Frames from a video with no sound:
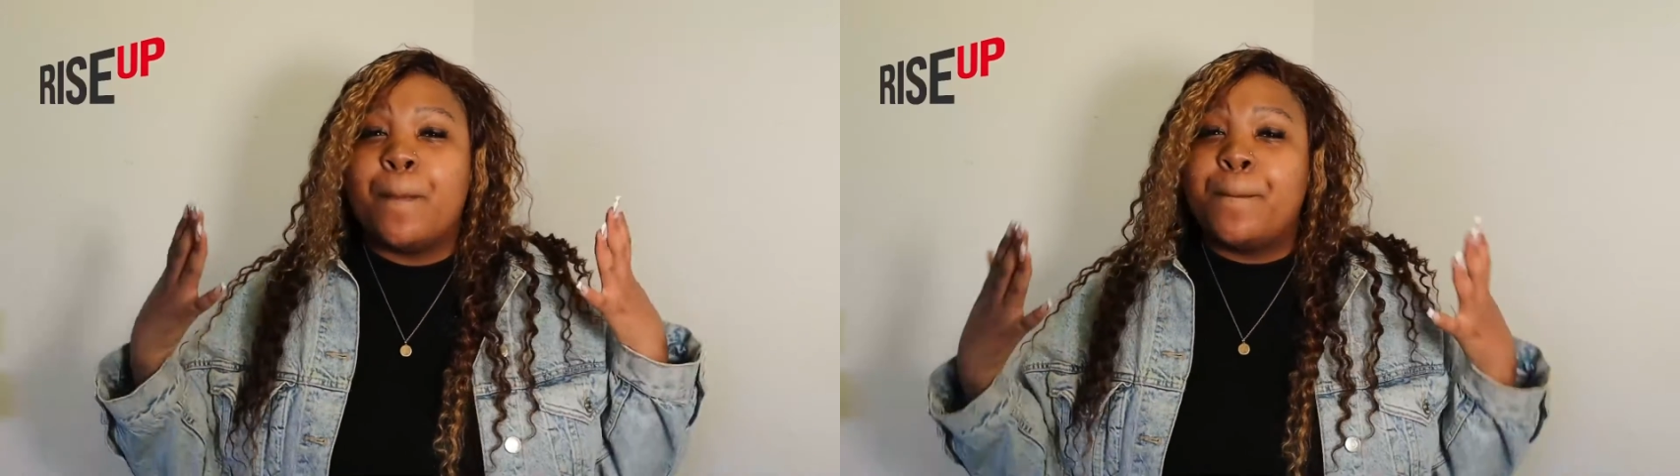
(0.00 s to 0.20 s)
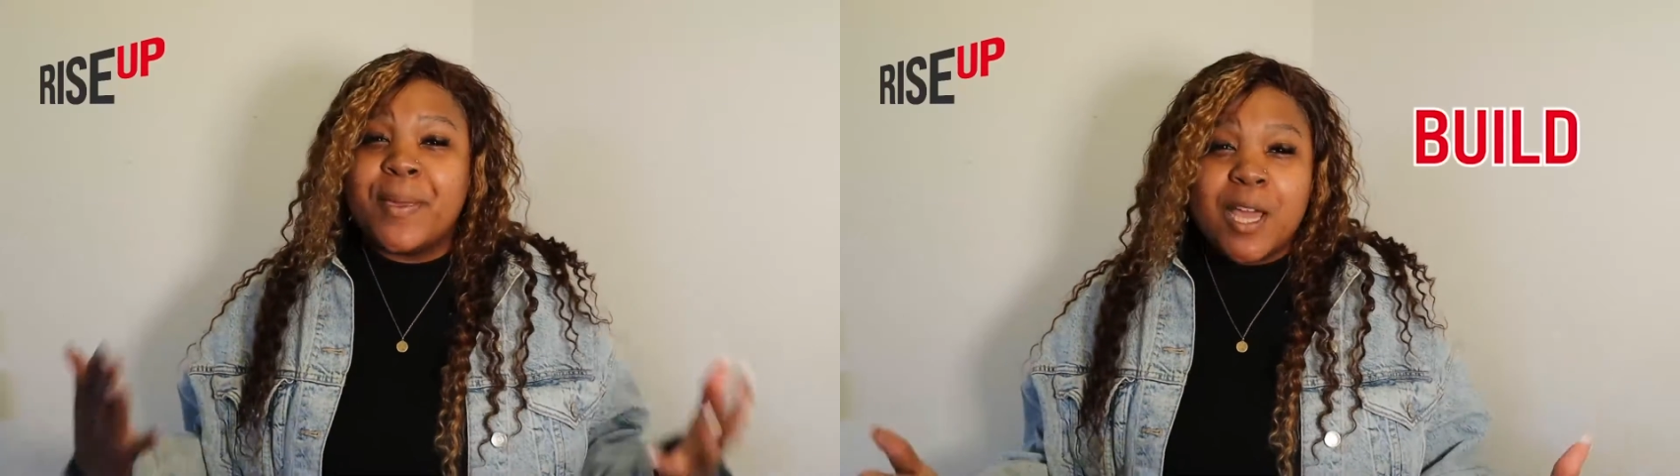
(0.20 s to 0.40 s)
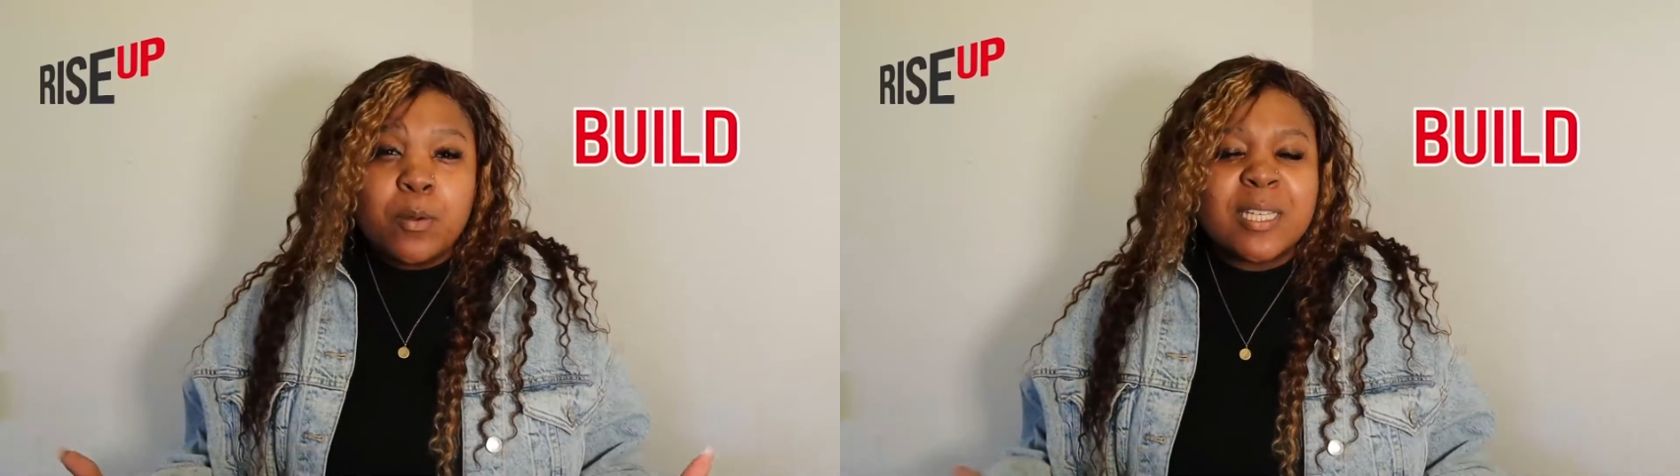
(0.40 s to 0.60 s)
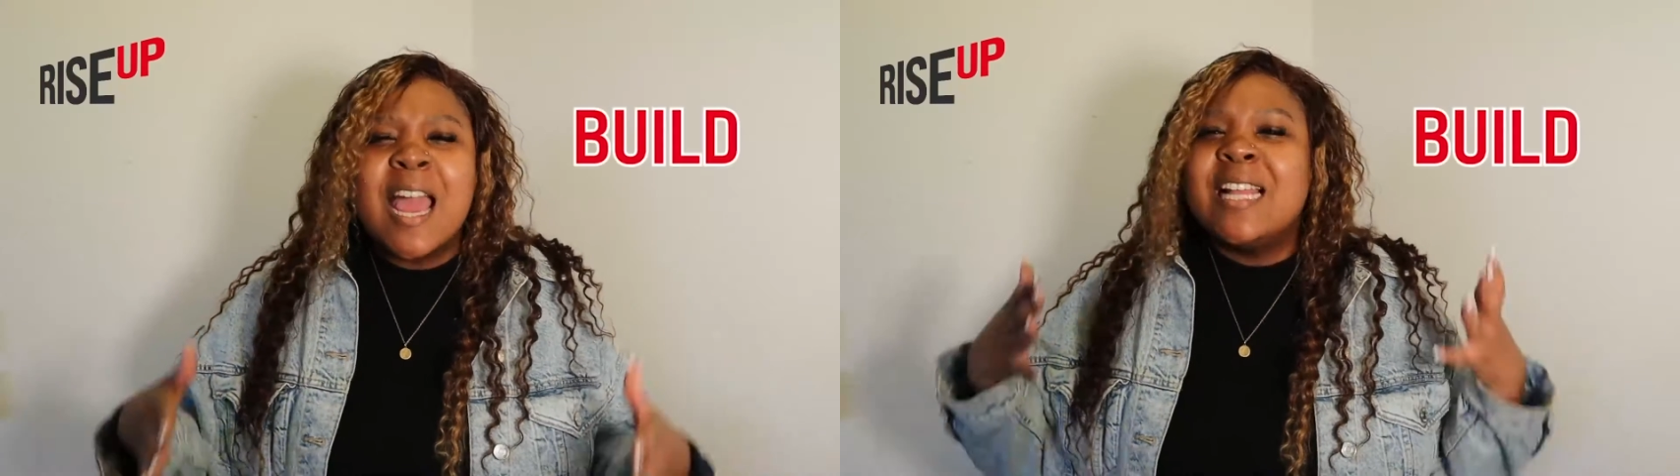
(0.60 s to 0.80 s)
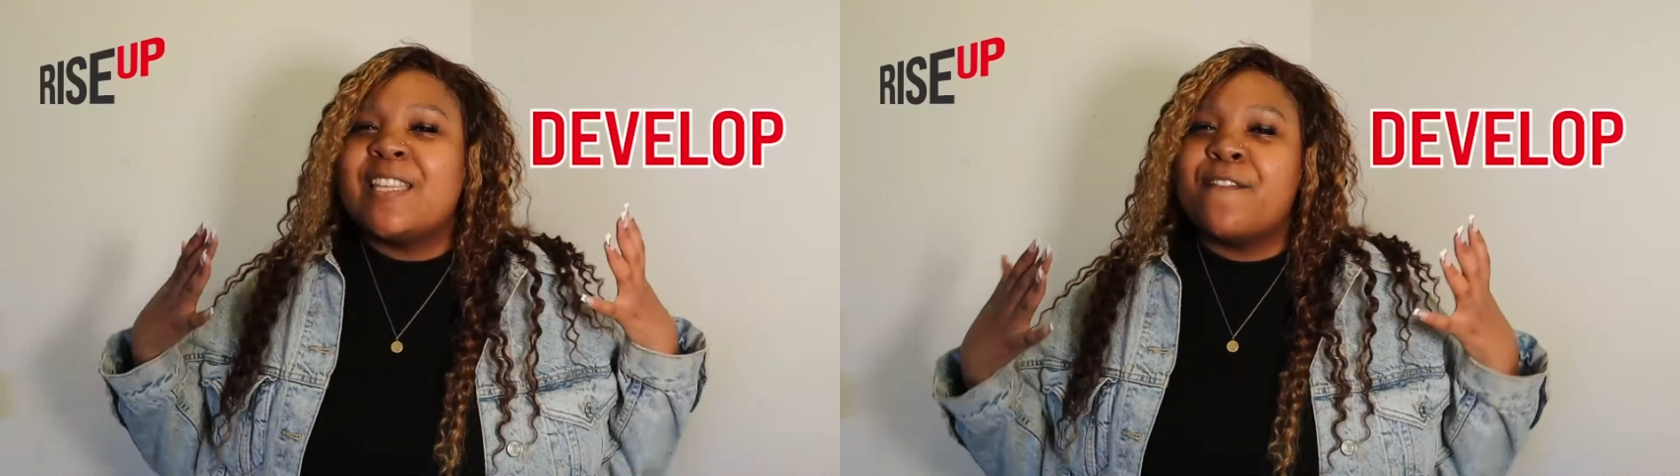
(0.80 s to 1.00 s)
build,
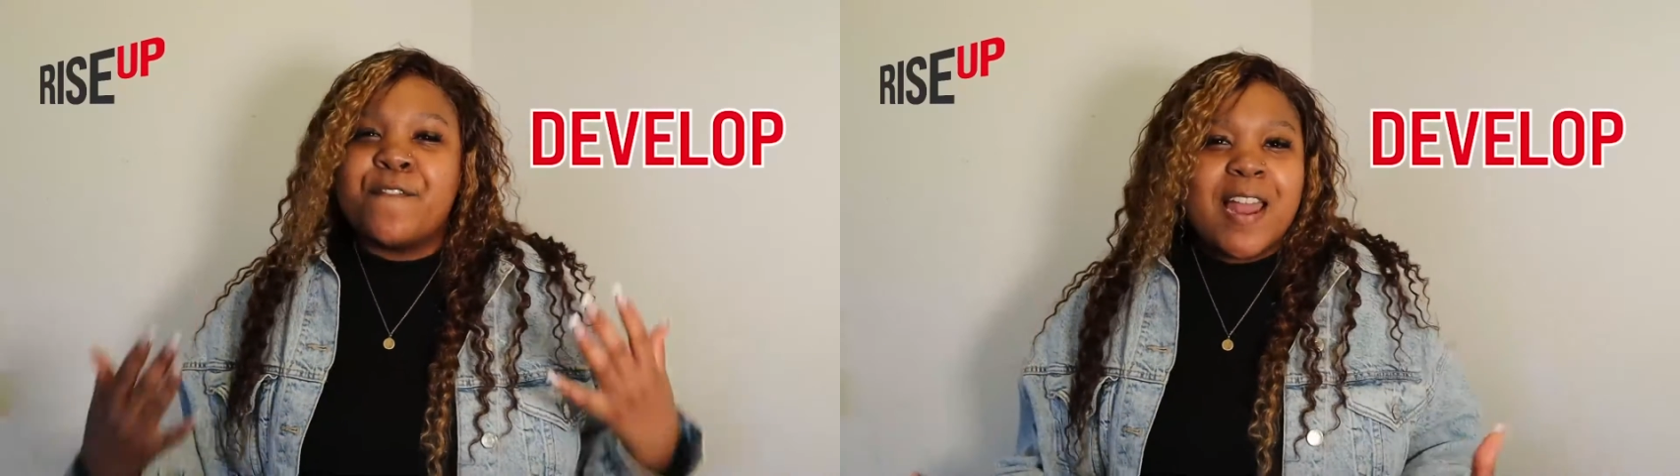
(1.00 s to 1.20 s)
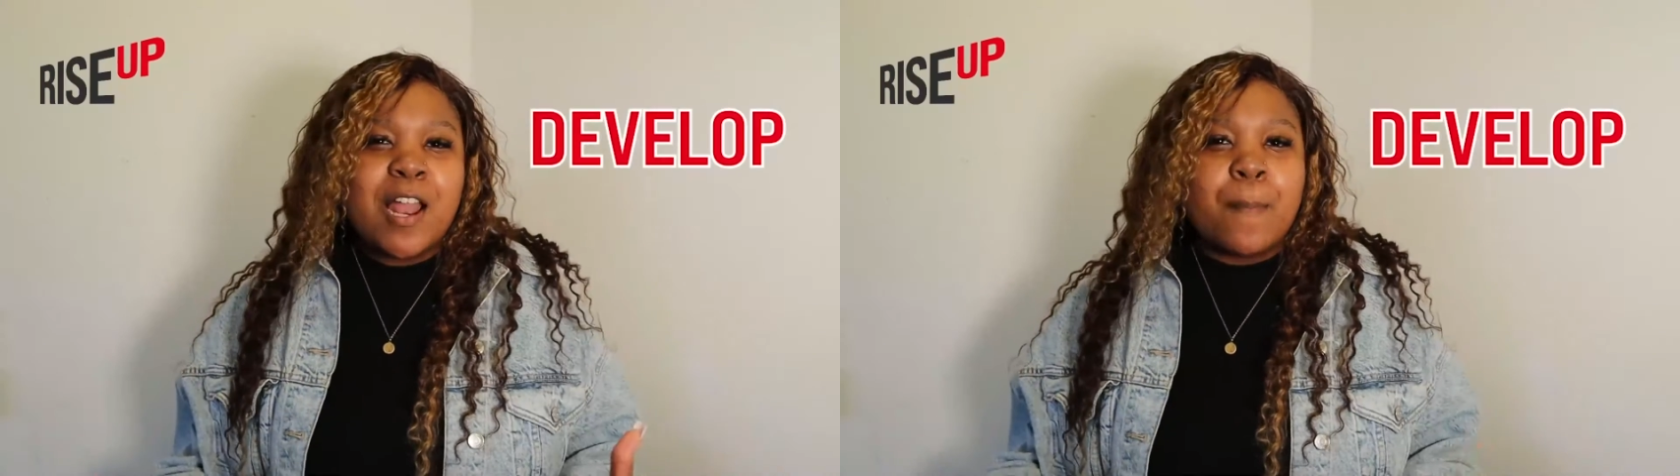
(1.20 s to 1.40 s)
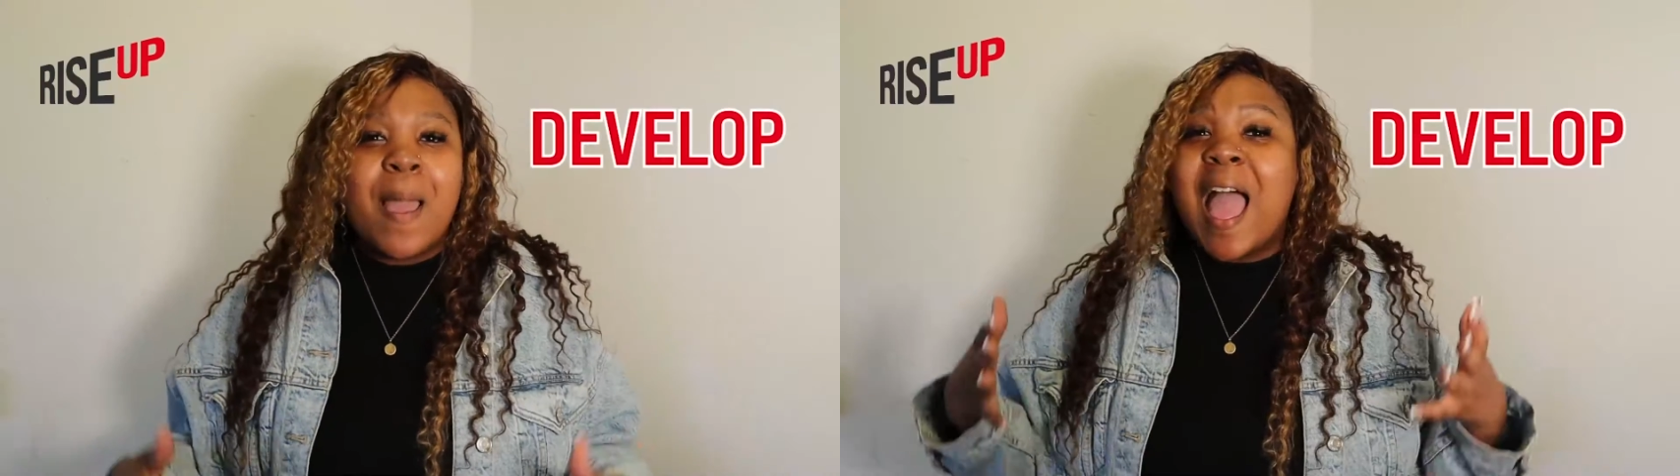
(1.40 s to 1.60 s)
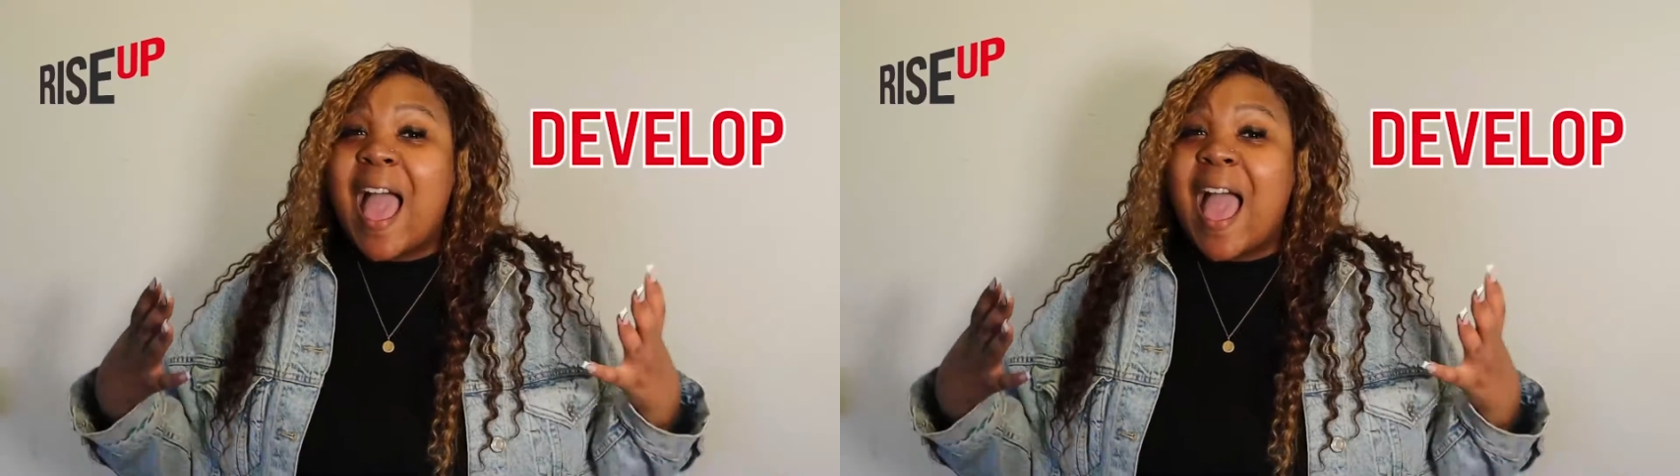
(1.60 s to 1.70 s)
develop,